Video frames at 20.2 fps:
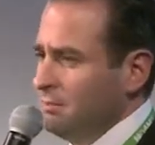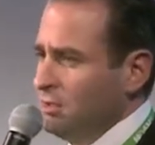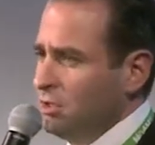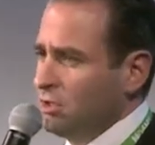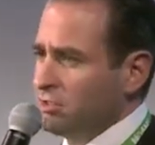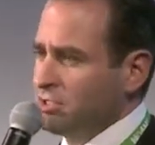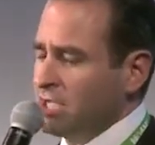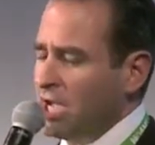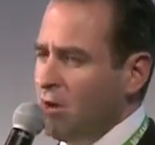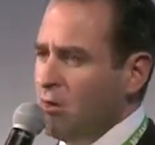
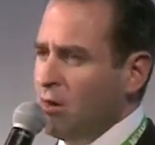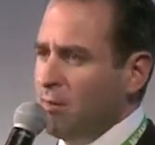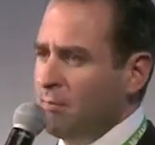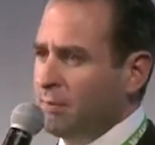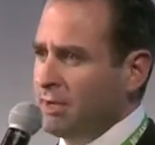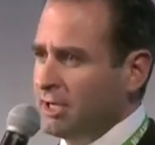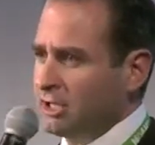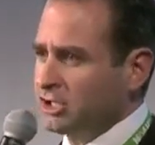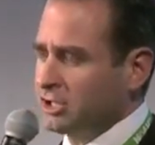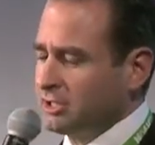Because our
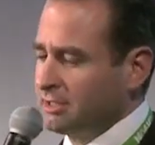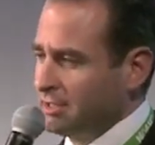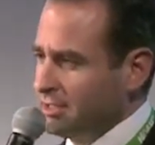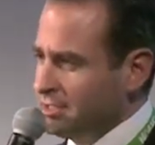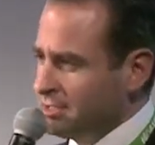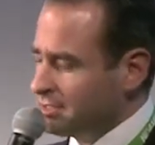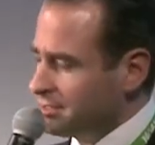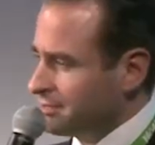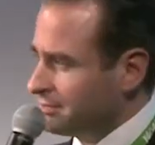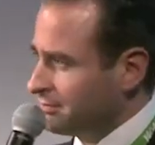
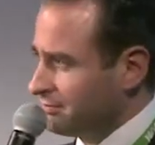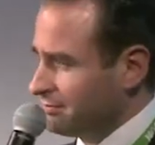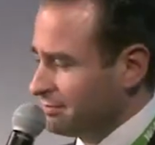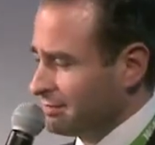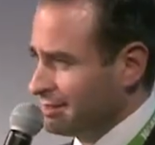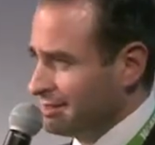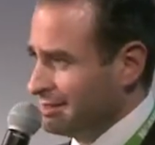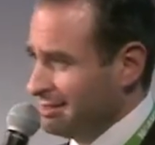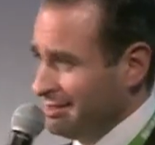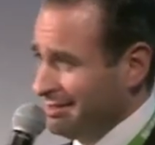prejudice
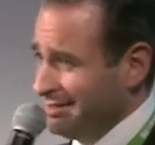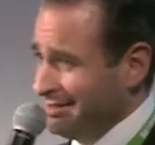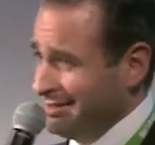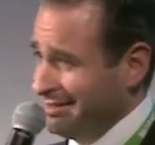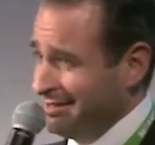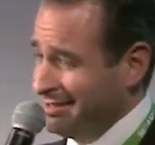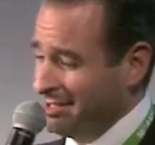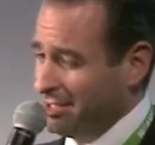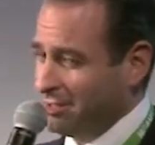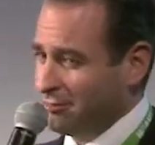
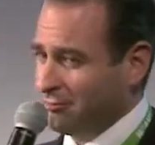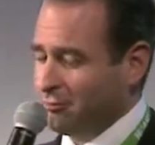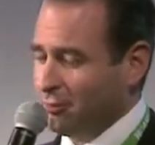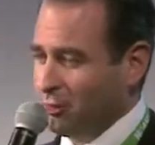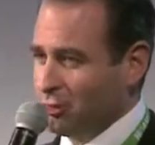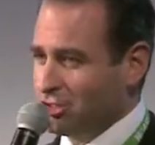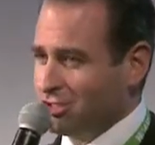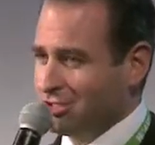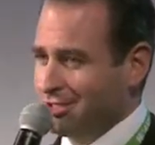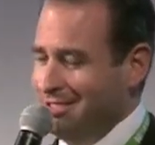and
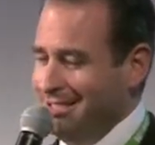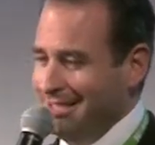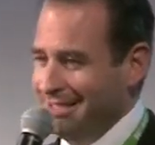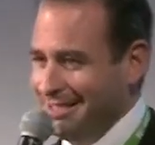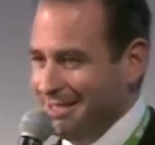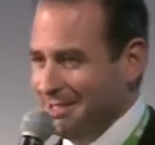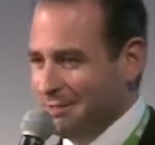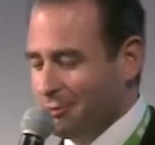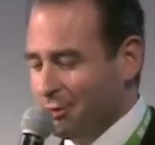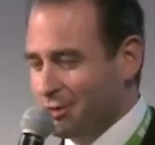
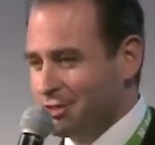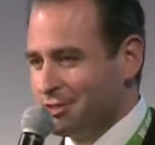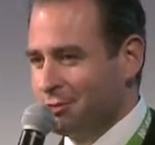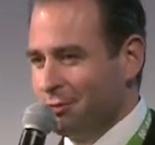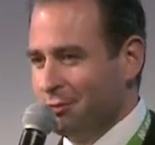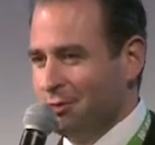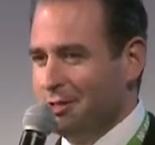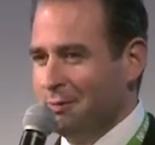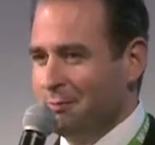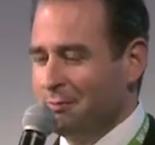unfortunately, it
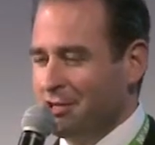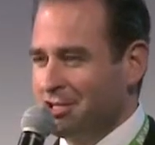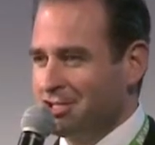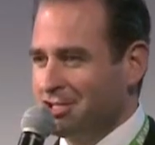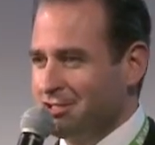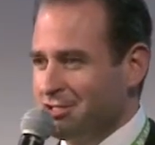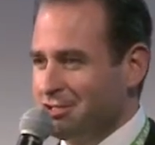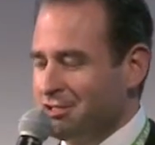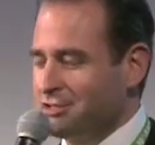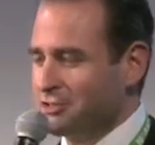wasn't only
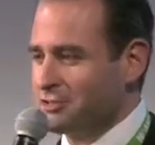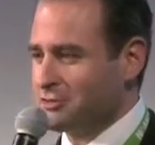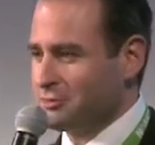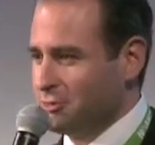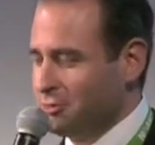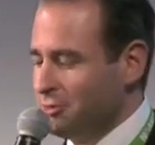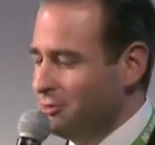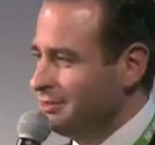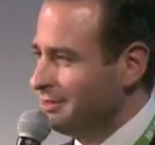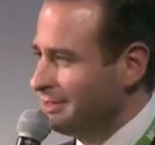precious. it's
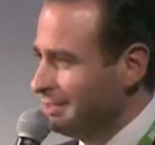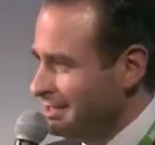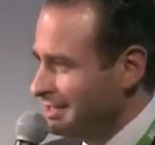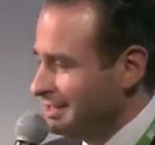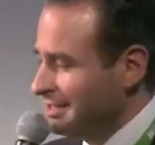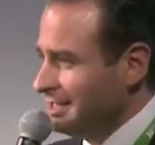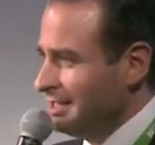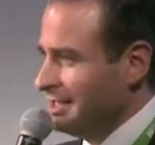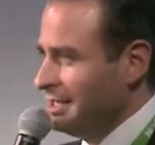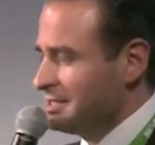true,
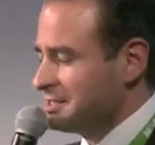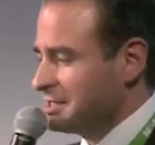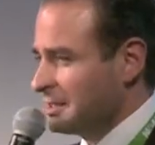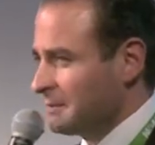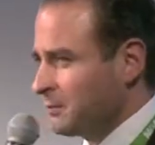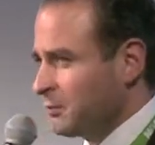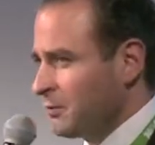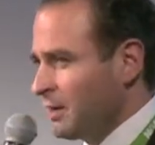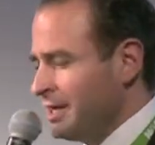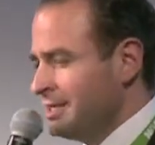It's
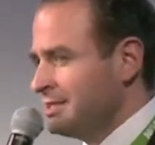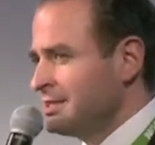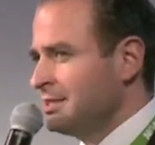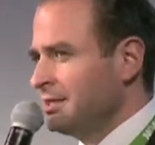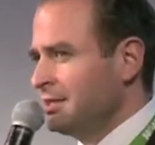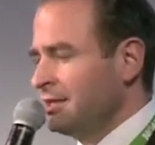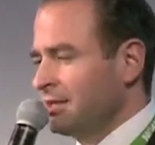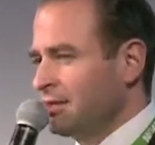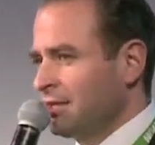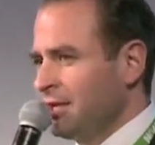that
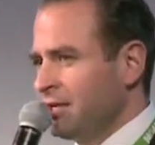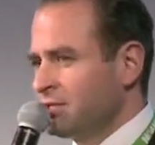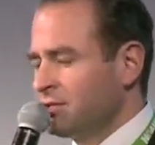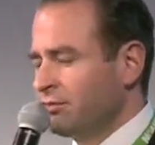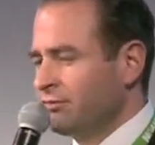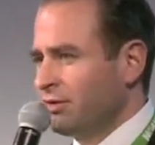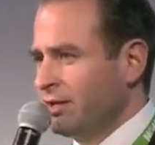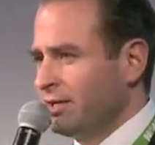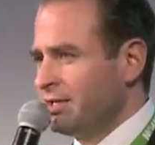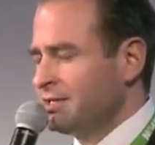pricing and
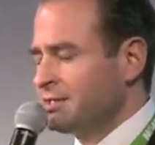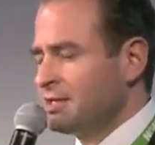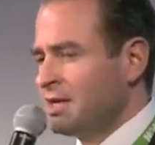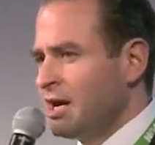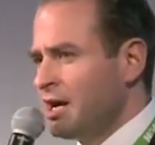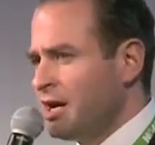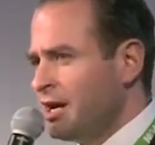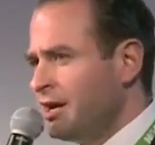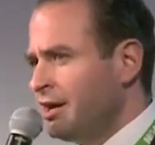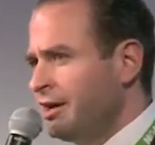classified is
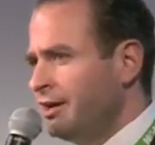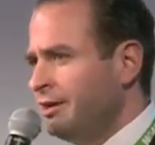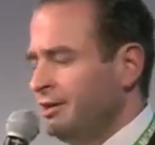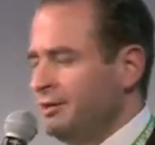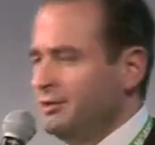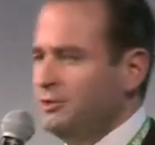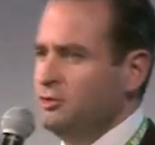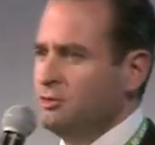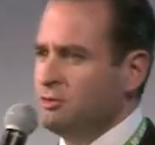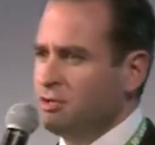high
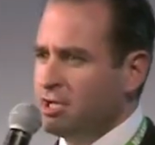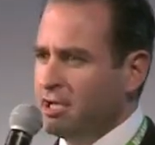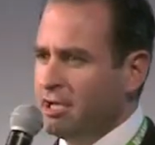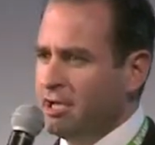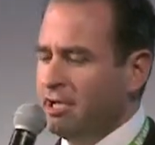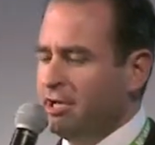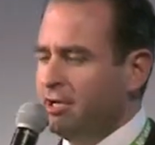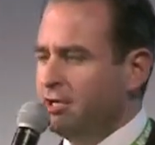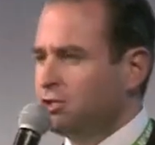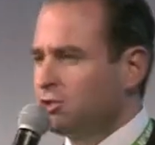in
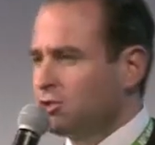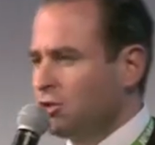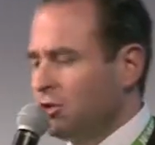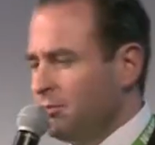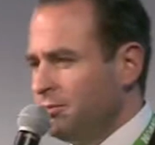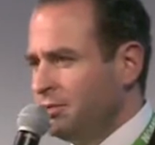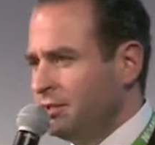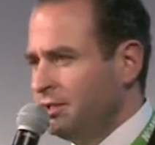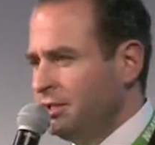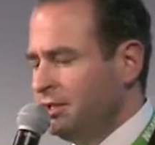UK,
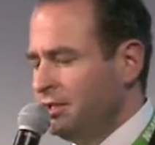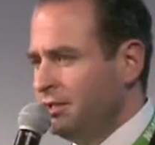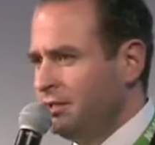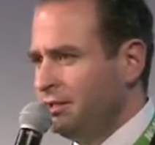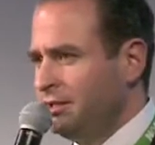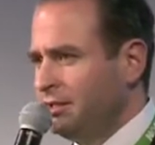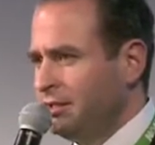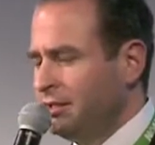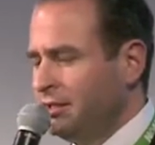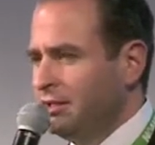
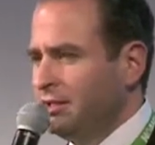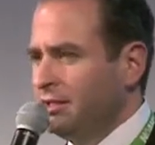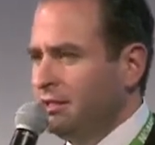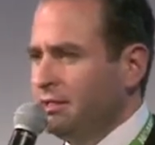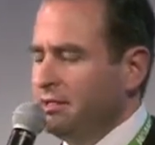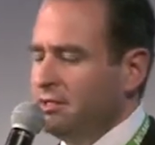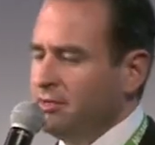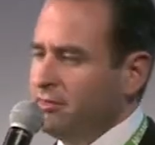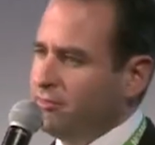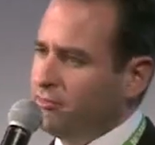Germany,
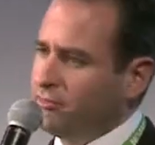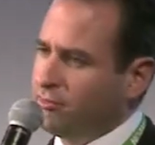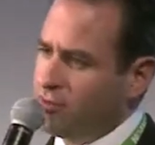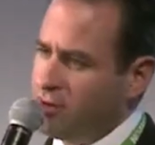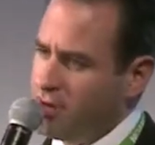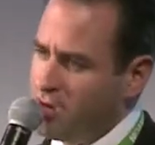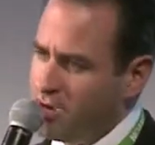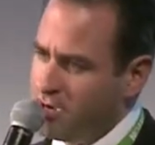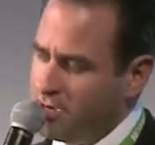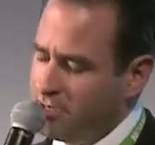
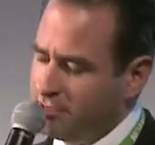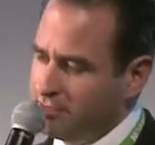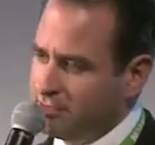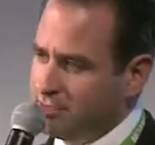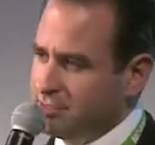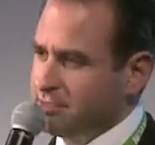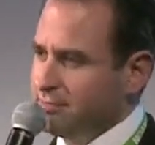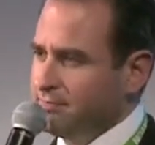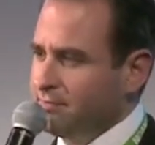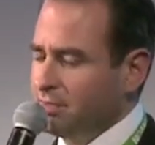
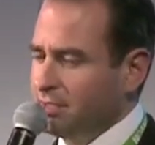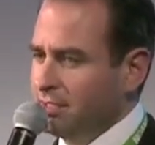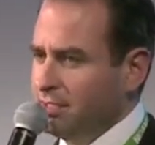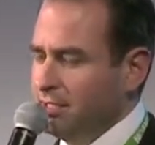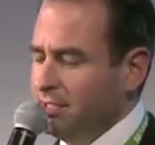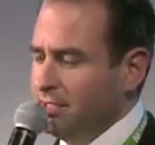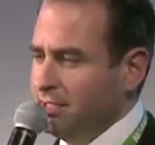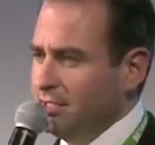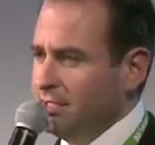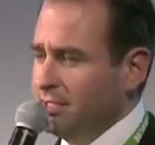France.
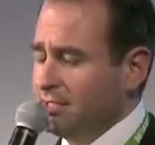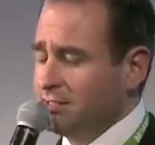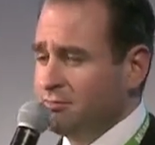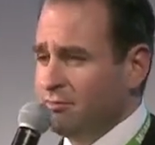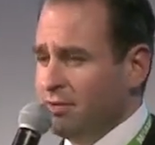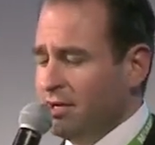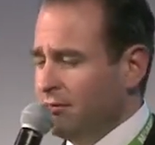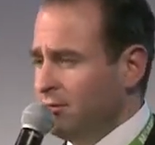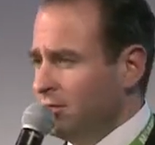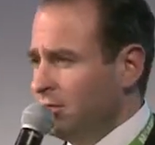
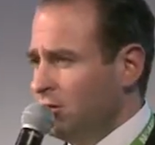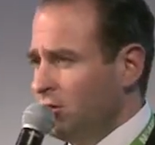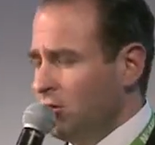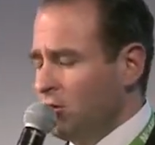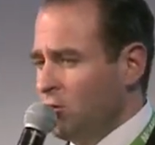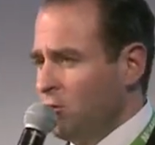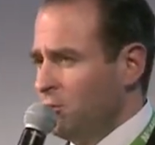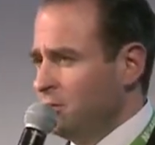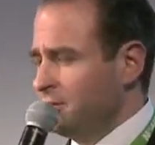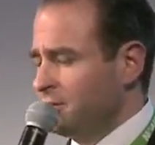It's very
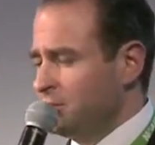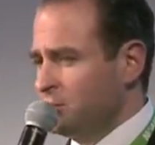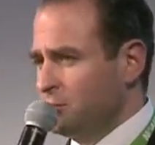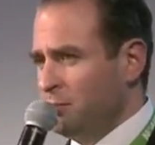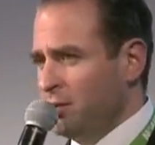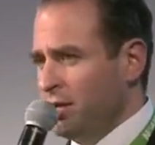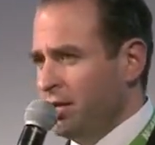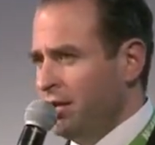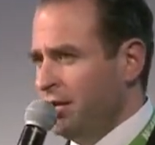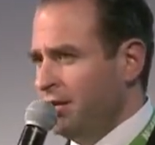low in
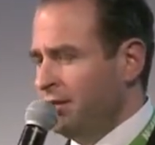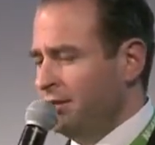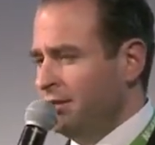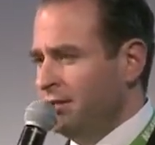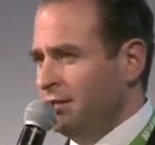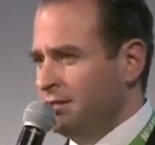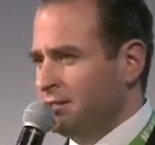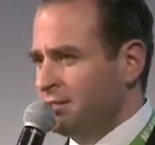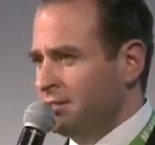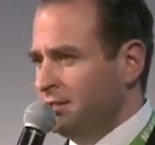
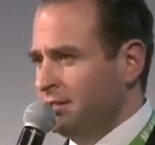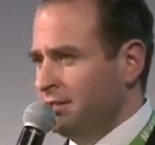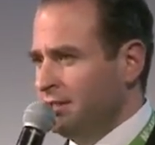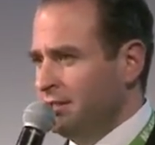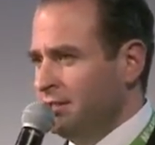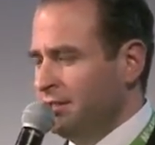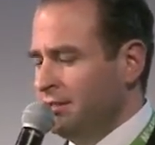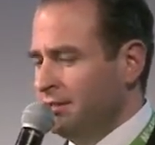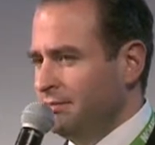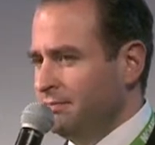Spain and
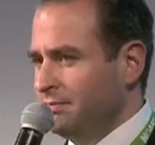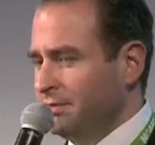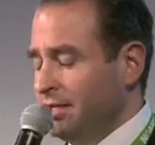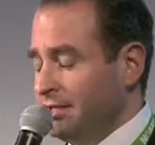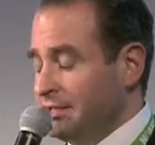Italy.